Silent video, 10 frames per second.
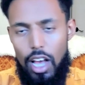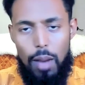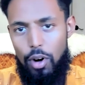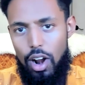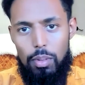a
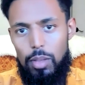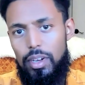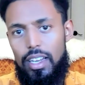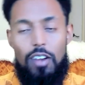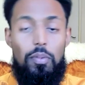problem
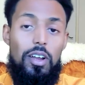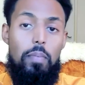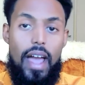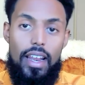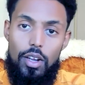and kind of put a
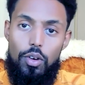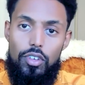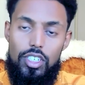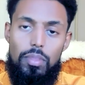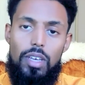band-aid over
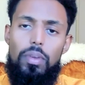something,